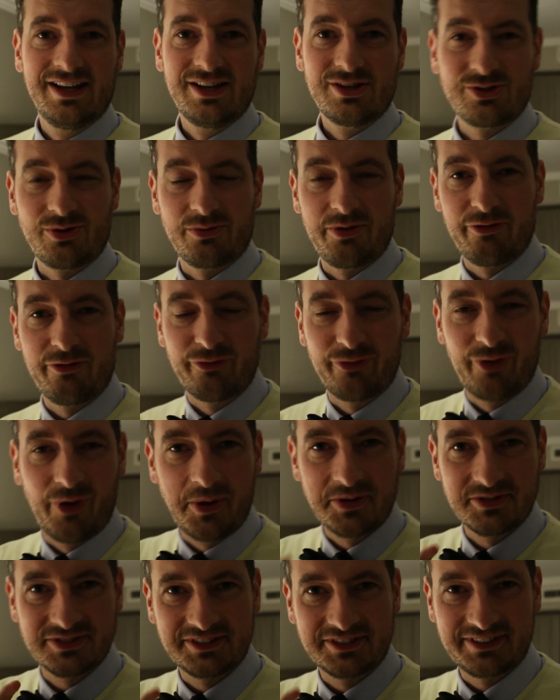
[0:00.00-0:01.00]
So the
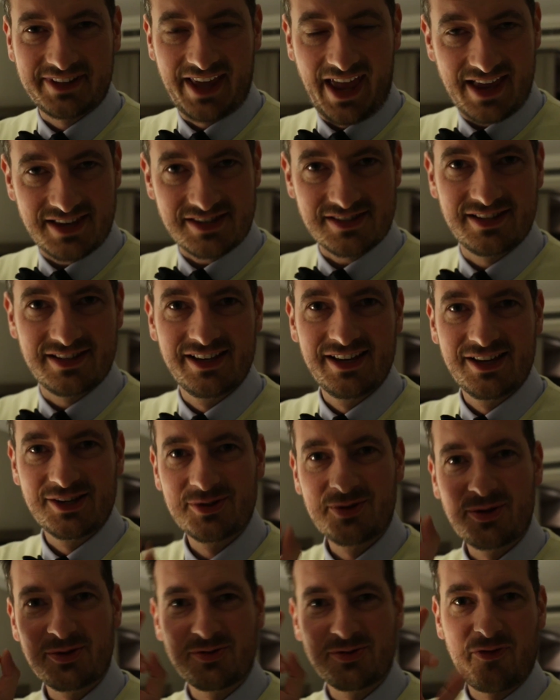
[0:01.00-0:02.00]
first test,
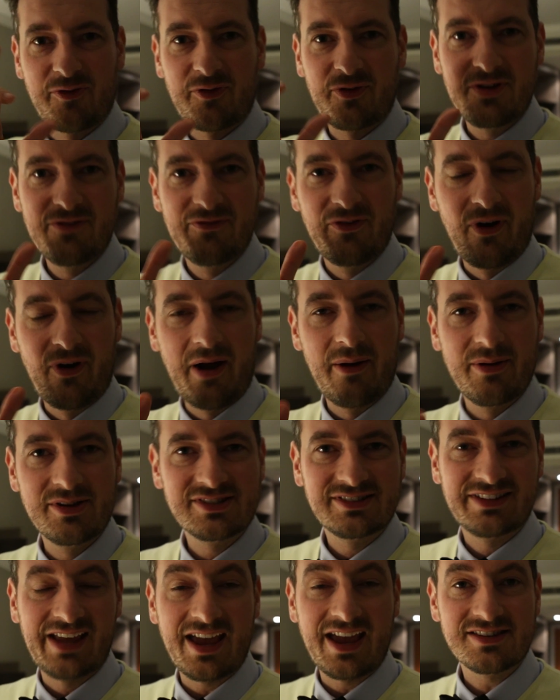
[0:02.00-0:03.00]
so those 3-4
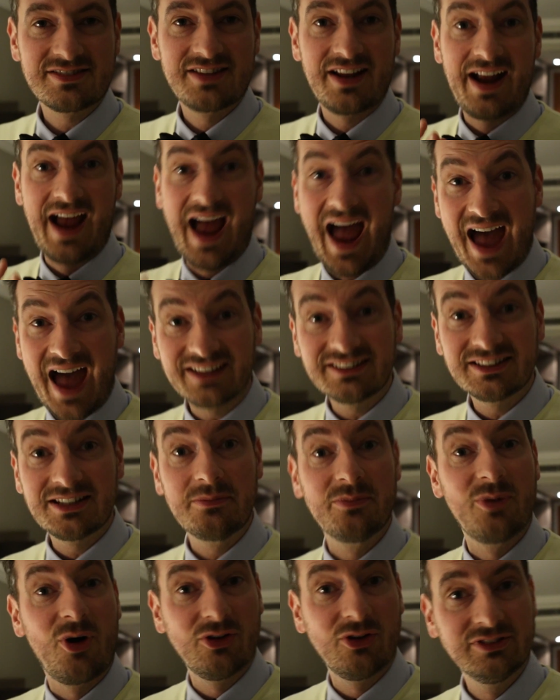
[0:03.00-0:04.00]
hours test that I had
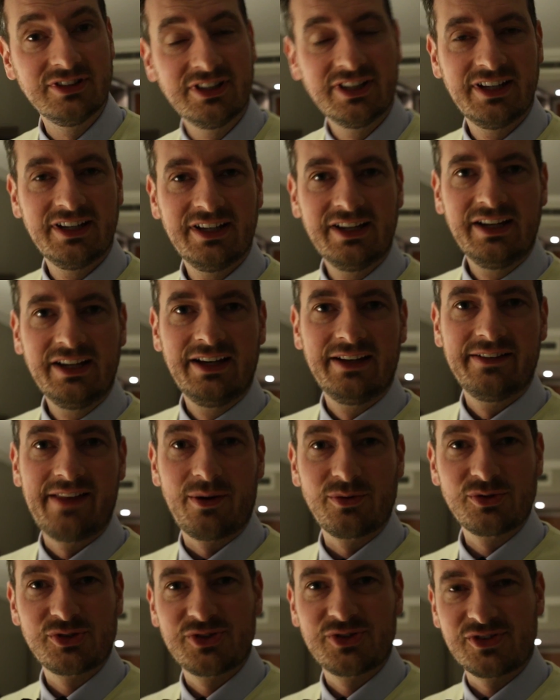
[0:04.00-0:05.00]
them on,
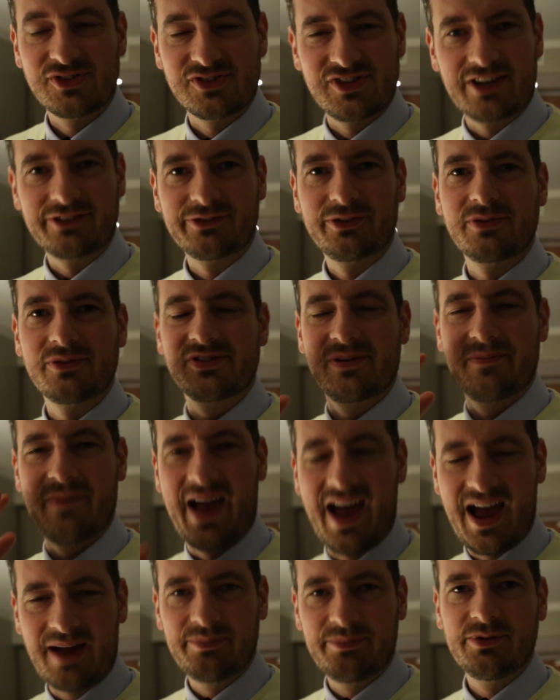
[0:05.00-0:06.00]
that was successful, so I'm
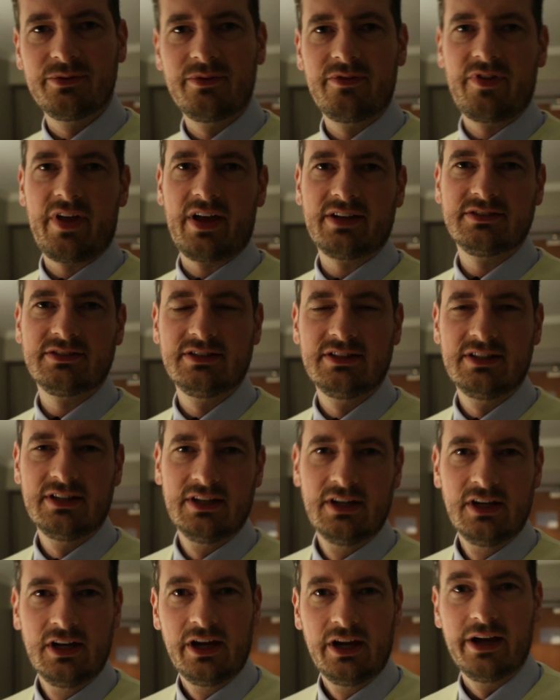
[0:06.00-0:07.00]
happy with that.
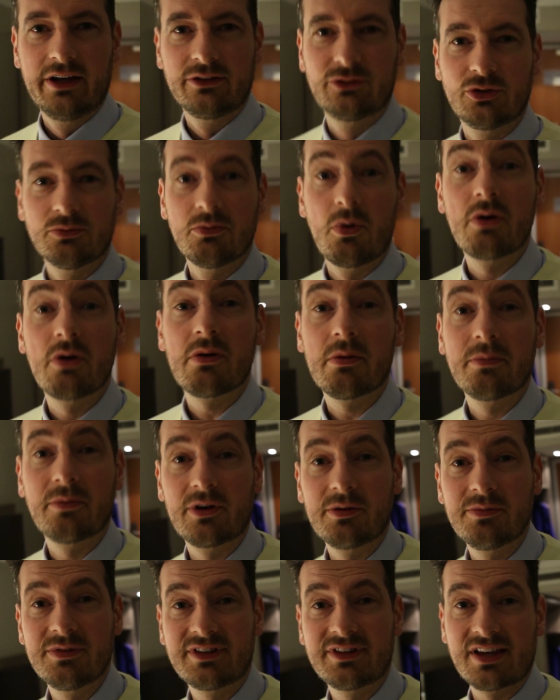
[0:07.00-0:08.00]
Tomorrow I'm
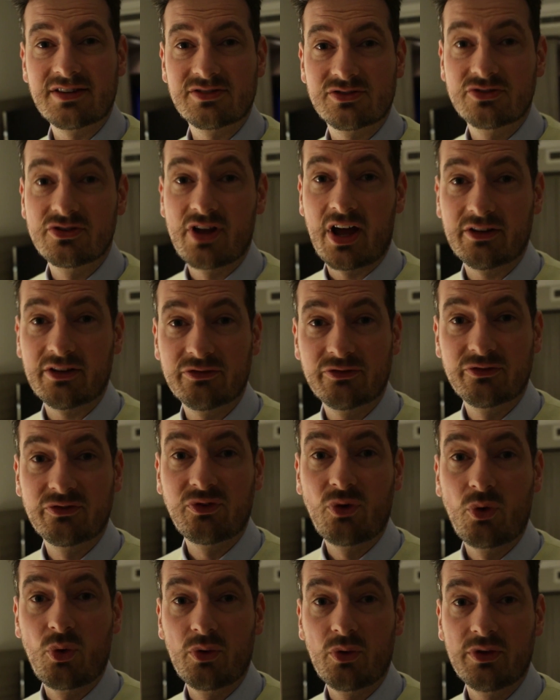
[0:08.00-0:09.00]
going to be testing that
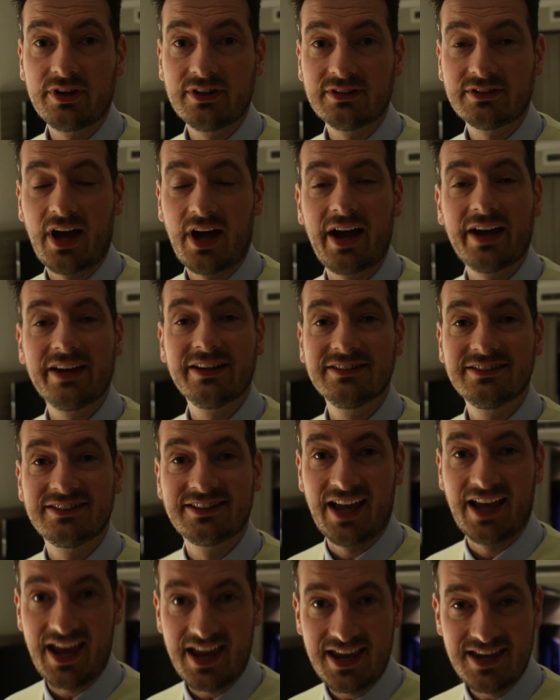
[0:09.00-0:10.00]
for the entire
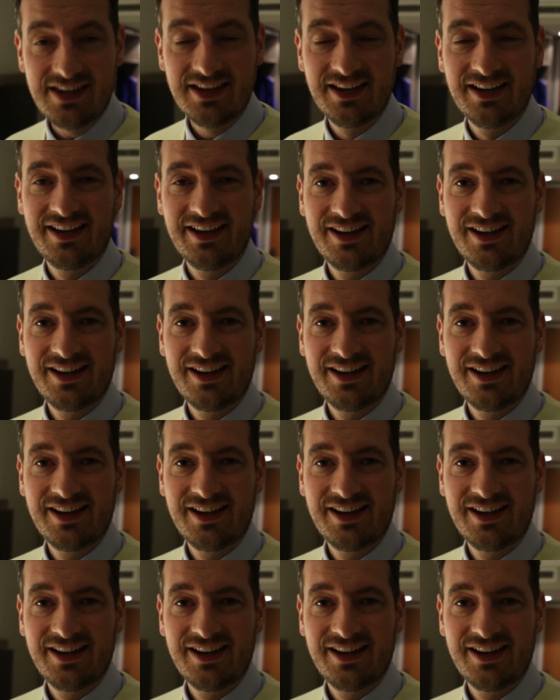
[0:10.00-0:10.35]
day.